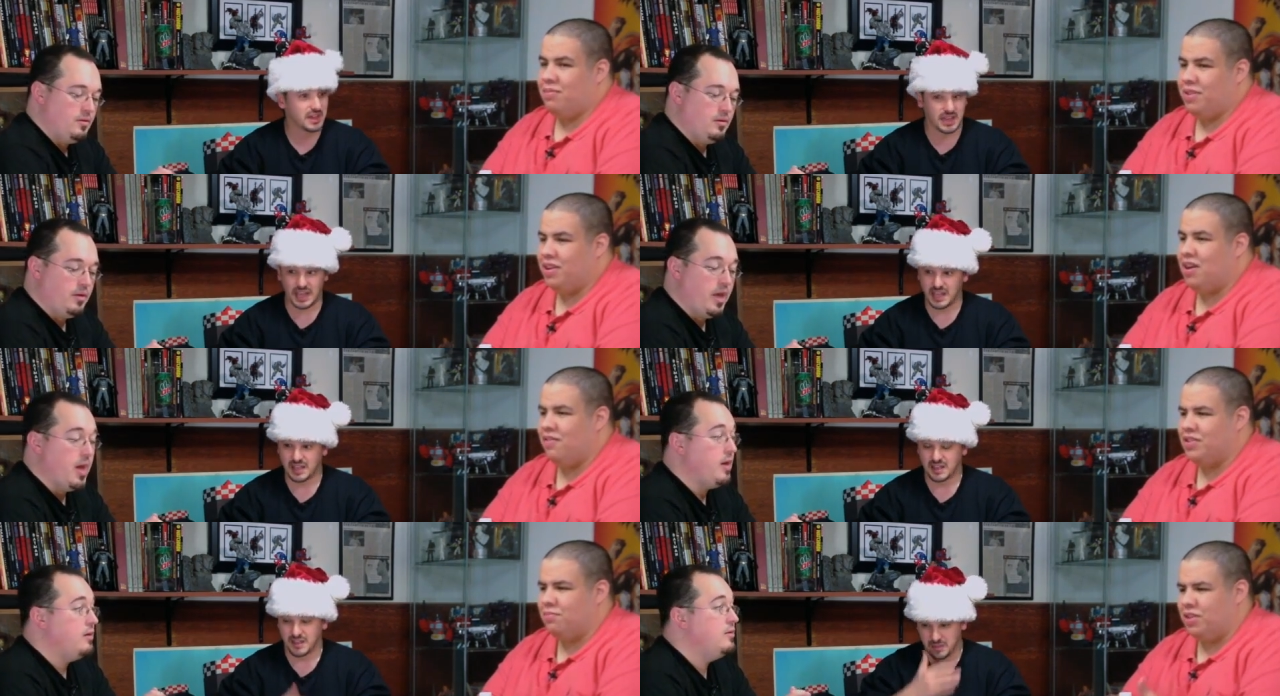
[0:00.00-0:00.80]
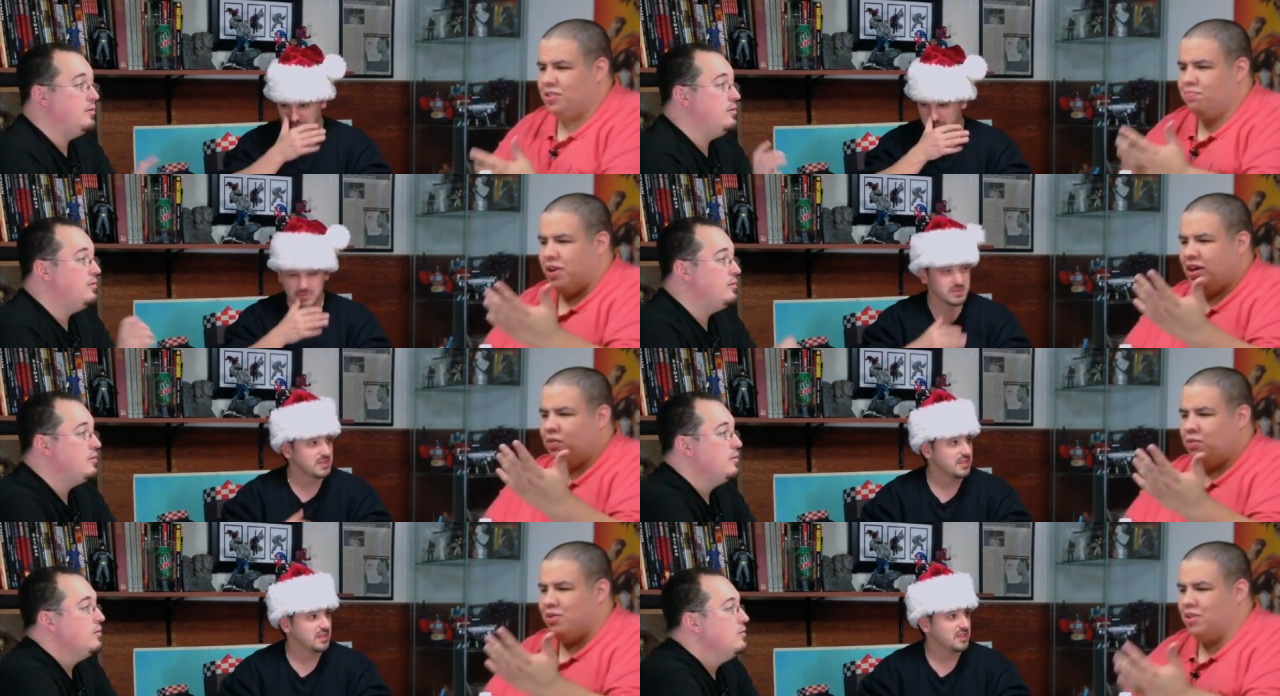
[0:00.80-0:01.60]
Speaker 1: I mean, the yeah. is a bunch of
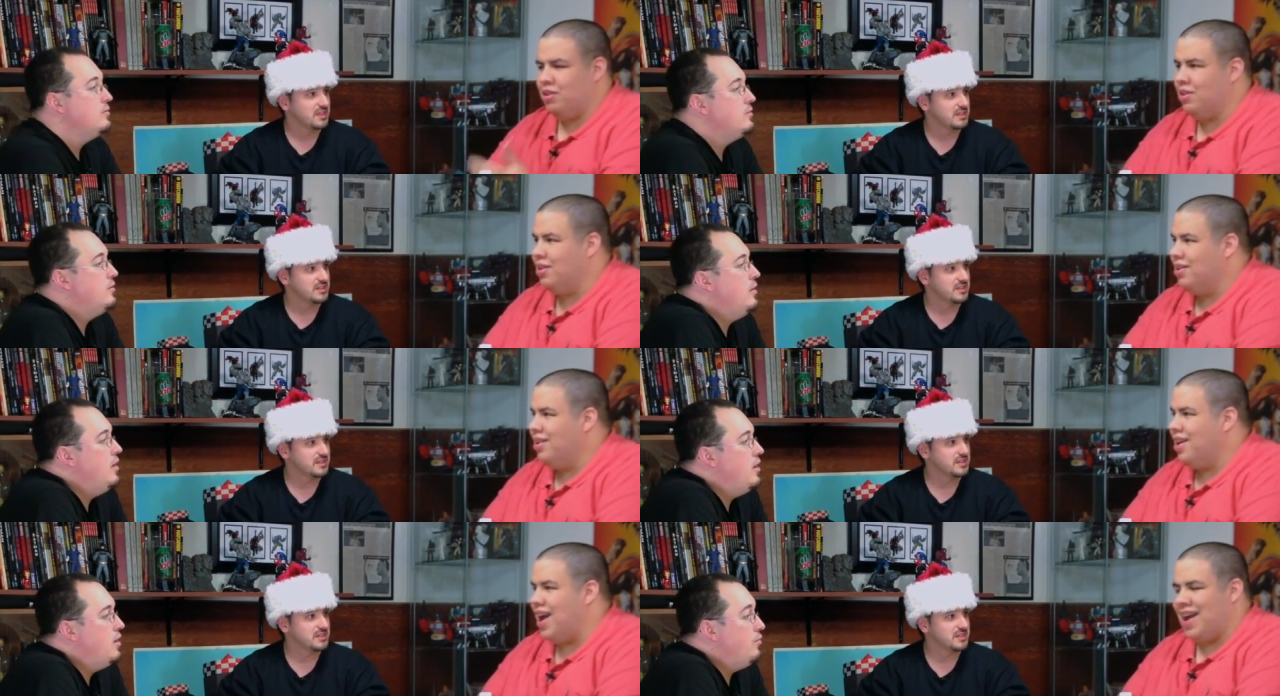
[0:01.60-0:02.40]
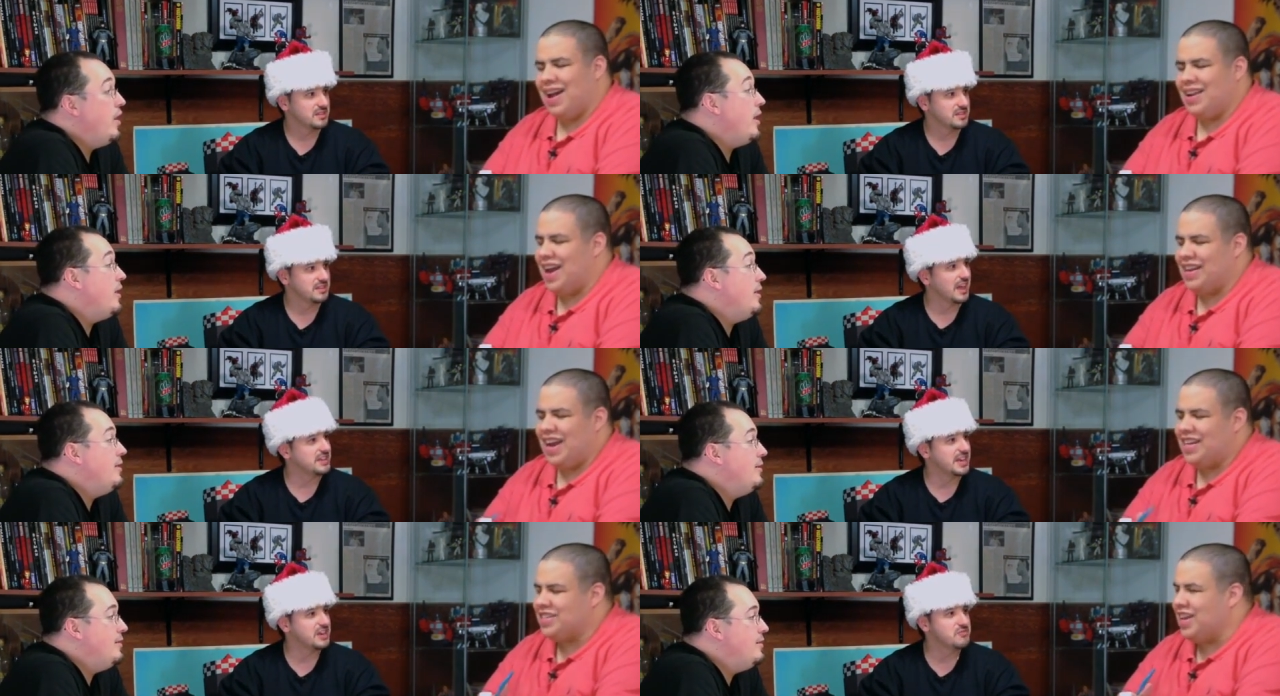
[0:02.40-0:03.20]
pregnant women. I, right. I,
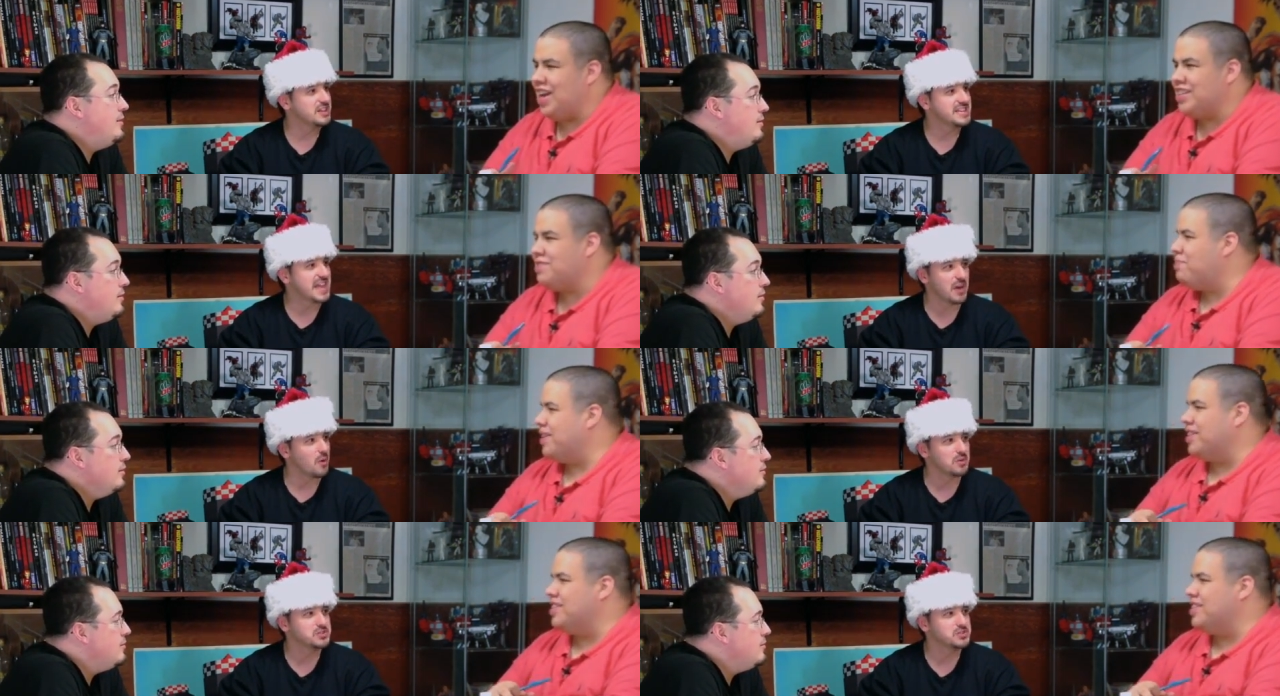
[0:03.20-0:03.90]
yeah, I, you didn't really get what